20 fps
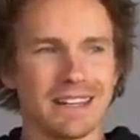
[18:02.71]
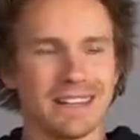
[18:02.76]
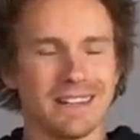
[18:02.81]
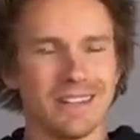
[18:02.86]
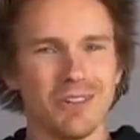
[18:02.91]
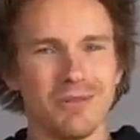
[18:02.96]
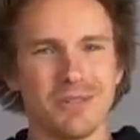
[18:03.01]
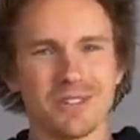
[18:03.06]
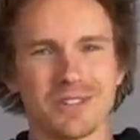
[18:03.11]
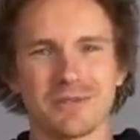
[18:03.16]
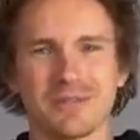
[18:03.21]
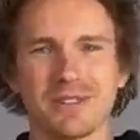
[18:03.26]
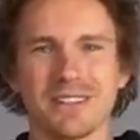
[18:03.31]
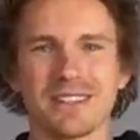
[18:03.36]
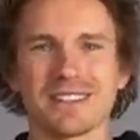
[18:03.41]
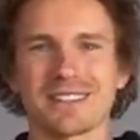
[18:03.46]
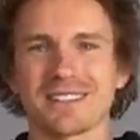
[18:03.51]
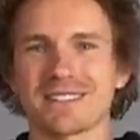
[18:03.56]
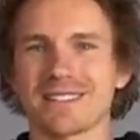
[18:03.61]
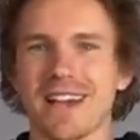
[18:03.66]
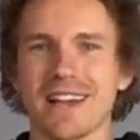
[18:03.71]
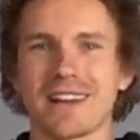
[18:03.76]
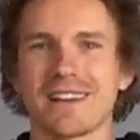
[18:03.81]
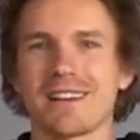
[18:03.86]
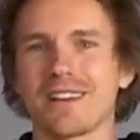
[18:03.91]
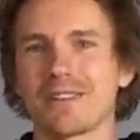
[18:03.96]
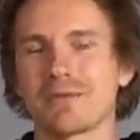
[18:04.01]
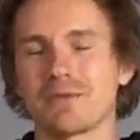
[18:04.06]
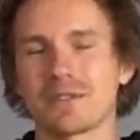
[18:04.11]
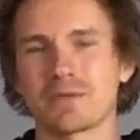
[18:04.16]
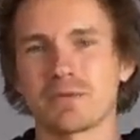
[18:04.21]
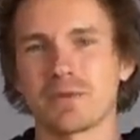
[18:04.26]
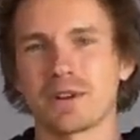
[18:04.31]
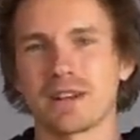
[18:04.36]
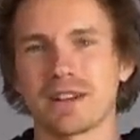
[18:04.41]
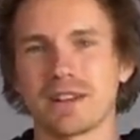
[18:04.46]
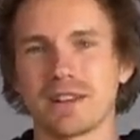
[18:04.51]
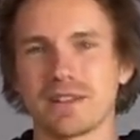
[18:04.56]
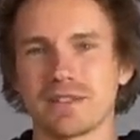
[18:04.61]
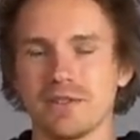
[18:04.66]
No one's really decided on which
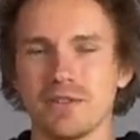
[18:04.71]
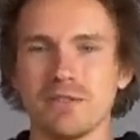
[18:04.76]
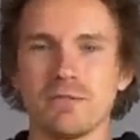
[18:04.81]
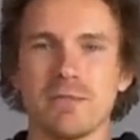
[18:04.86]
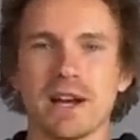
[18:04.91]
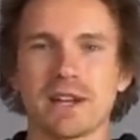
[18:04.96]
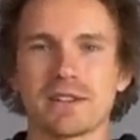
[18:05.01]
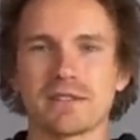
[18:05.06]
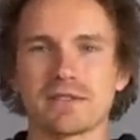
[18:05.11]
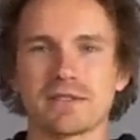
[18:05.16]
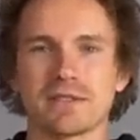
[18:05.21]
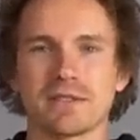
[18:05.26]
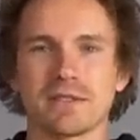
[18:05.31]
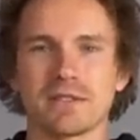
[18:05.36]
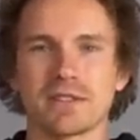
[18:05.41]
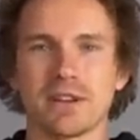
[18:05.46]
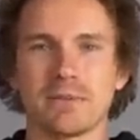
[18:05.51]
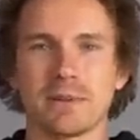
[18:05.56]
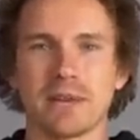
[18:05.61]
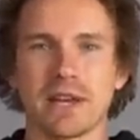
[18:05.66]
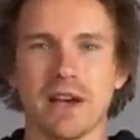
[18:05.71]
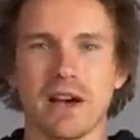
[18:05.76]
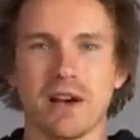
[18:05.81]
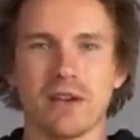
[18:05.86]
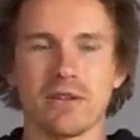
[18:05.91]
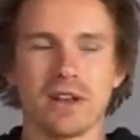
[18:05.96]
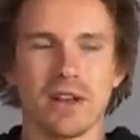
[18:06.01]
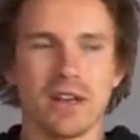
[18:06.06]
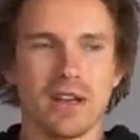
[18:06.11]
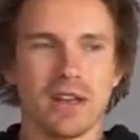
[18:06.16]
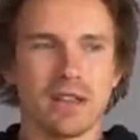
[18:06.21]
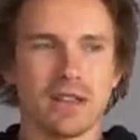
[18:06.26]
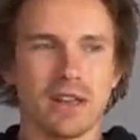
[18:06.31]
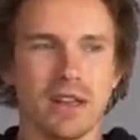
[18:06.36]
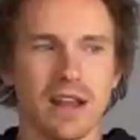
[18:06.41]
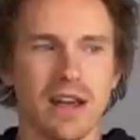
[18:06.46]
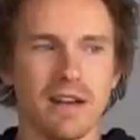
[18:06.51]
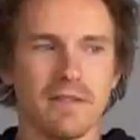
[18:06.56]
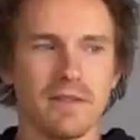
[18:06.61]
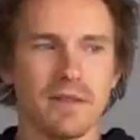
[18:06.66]
one it is. New bikes are still coming out
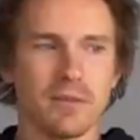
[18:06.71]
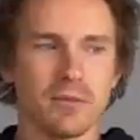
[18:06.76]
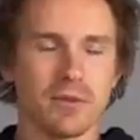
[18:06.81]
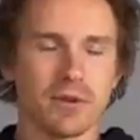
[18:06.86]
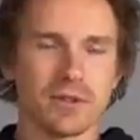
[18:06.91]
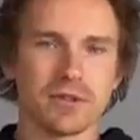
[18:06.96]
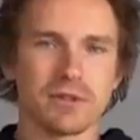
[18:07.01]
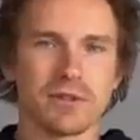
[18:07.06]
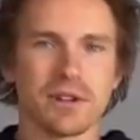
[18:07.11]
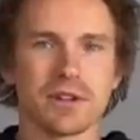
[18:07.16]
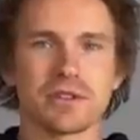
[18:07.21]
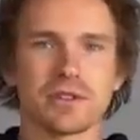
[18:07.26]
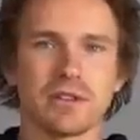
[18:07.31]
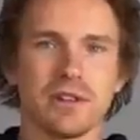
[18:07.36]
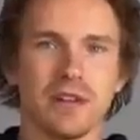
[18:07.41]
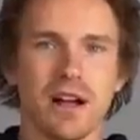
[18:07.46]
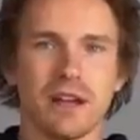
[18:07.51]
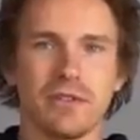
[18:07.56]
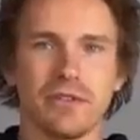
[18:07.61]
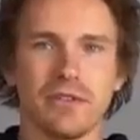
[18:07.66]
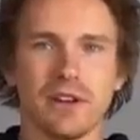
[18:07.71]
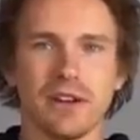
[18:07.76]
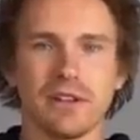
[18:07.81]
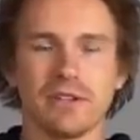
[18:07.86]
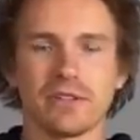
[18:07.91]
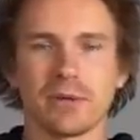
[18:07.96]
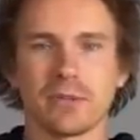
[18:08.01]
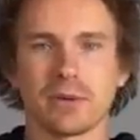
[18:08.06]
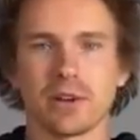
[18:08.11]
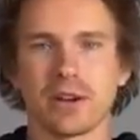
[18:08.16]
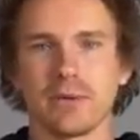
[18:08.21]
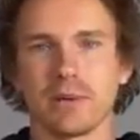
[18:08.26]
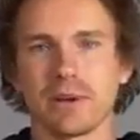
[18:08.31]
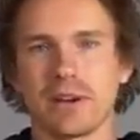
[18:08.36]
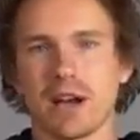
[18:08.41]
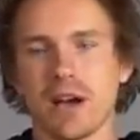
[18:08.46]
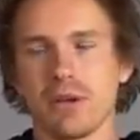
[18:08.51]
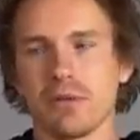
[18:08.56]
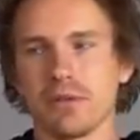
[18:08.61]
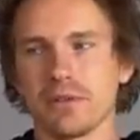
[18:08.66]
that have the more traditional offset. Some are
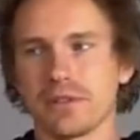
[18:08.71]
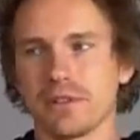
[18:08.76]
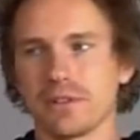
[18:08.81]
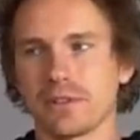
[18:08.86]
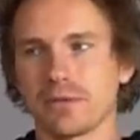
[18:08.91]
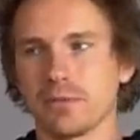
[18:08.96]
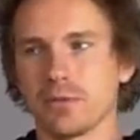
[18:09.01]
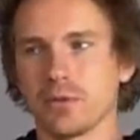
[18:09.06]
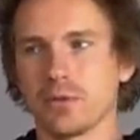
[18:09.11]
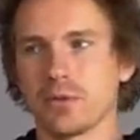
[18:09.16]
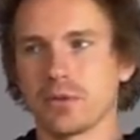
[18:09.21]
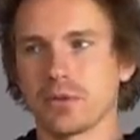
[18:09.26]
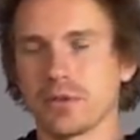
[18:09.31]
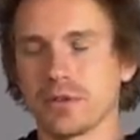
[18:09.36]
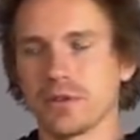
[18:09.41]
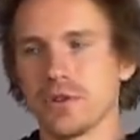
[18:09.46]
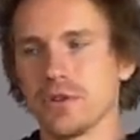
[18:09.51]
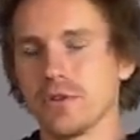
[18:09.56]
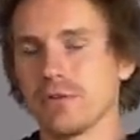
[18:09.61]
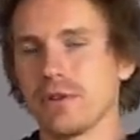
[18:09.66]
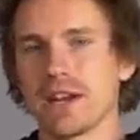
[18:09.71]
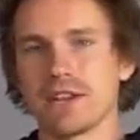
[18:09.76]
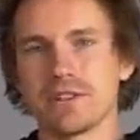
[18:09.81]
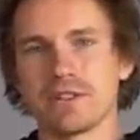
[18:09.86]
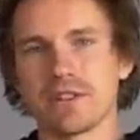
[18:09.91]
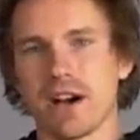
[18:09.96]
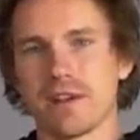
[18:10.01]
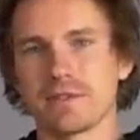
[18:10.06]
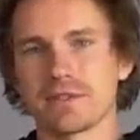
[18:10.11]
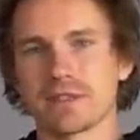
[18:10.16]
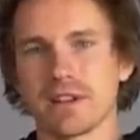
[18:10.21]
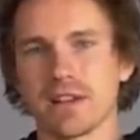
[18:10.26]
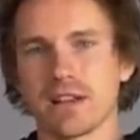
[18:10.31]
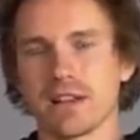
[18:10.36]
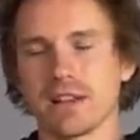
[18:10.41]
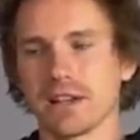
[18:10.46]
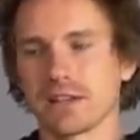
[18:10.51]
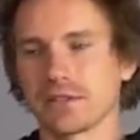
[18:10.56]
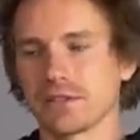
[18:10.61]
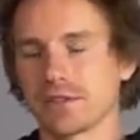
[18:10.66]
coming out with this more new age
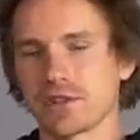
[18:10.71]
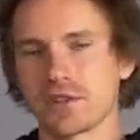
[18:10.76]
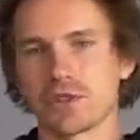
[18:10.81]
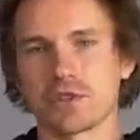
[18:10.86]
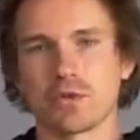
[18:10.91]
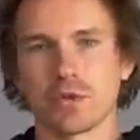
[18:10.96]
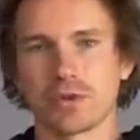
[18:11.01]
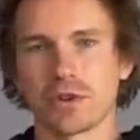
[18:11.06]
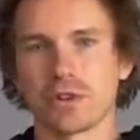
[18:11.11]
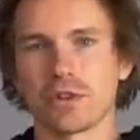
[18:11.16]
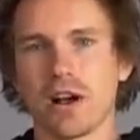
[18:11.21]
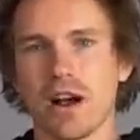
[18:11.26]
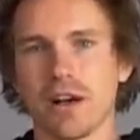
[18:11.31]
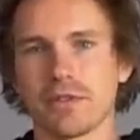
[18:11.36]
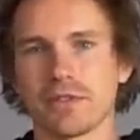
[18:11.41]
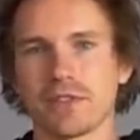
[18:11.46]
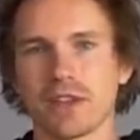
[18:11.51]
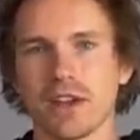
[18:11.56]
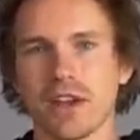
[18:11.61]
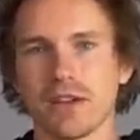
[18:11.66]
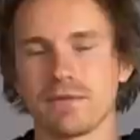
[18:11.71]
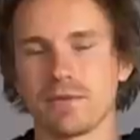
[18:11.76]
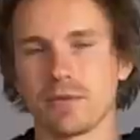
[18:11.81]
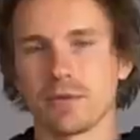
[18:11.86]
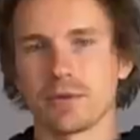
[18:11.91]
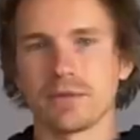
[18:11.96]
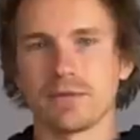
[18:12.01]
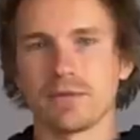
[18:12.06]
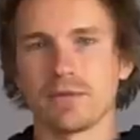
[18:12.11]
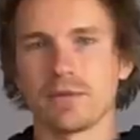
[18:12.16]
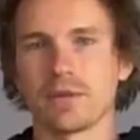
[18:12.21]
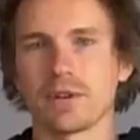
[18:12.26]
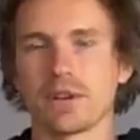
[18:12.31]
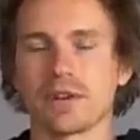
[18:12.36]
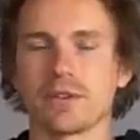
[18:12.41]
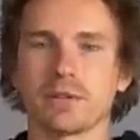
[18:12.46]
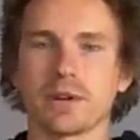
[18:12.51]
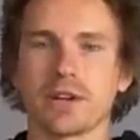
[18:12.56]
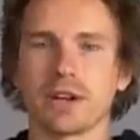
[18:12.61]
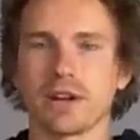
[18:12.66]
offset, like the shorter offset, 44 on
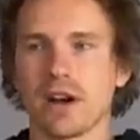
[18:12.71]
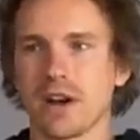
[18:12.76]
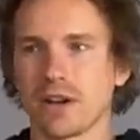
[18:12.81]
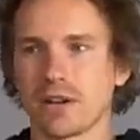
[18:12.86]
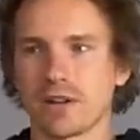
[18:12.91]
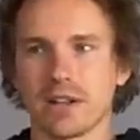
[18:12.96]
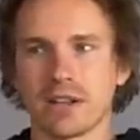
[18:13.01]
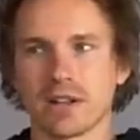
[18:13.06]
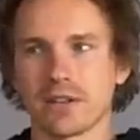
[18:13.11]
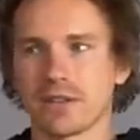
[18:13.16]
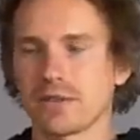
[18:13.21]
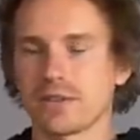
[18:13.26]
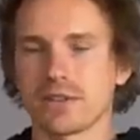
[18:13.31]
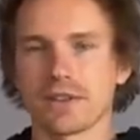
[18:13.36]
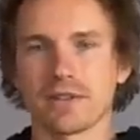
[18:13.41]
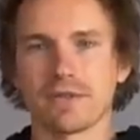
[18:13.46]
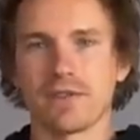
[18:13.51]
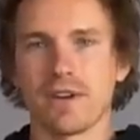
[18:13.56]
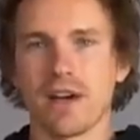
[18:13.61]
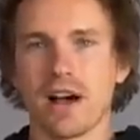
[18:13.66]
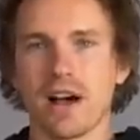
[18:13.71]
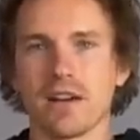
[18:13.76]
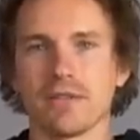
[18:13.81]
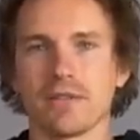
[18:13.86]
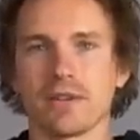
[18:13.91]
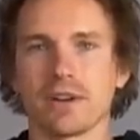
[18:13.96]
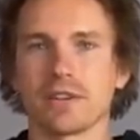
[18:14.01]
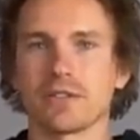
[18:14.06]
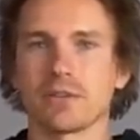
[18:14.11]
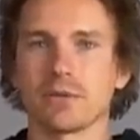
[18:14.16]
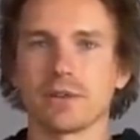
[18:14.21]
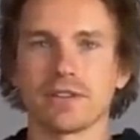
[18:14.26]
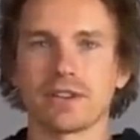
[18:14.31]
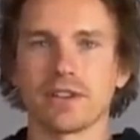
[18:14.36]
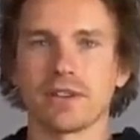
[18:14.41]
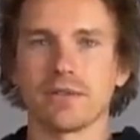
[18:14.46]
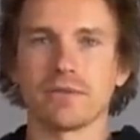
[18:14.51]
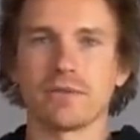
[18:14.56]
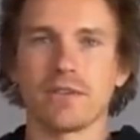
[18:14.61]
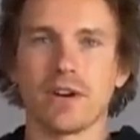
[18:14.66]
a 29 or like a 35 on a
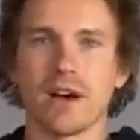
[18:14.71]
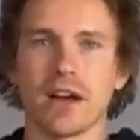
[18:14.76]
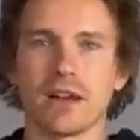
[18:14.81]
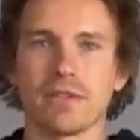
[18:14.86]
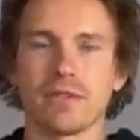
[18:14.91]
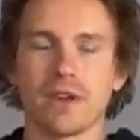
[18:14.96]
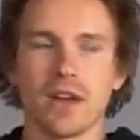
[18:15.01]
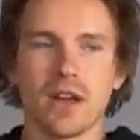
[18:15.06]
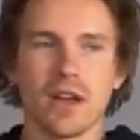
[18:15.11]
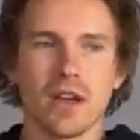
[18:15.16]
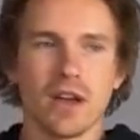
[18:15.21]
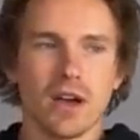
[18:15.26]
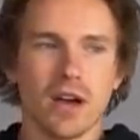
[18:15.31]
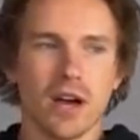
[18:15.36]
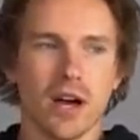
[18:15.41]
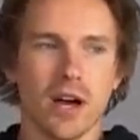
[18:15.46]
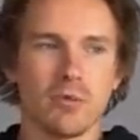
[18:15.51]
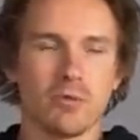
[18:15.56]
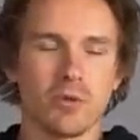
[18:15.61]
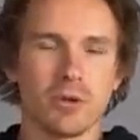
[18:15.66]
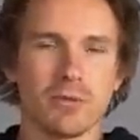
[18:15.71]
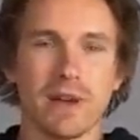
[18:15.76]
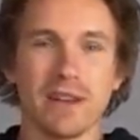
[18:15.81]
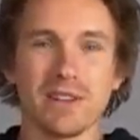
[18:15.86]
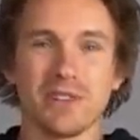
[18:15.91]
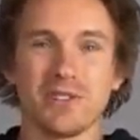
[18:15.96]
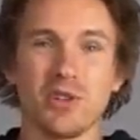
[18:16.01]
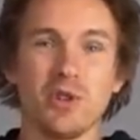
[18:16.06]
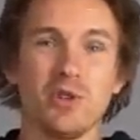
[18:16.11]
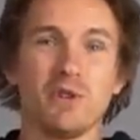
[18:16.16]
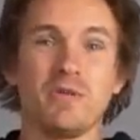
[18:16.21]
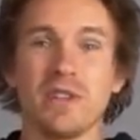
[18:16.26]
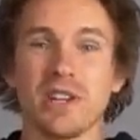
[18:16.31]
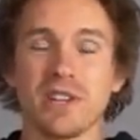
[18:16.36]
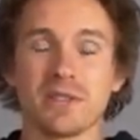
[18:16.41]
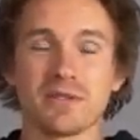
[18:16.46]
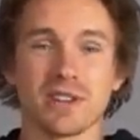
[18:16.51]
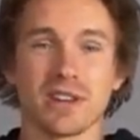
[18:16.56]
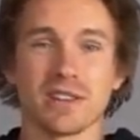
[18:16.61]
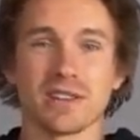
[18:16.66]
27.5. We made two
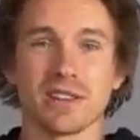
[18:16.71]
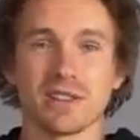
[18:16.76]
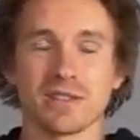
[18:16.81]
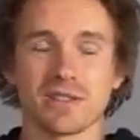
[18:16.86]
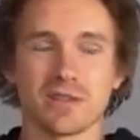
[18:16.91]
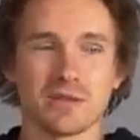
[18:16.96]
videos on this.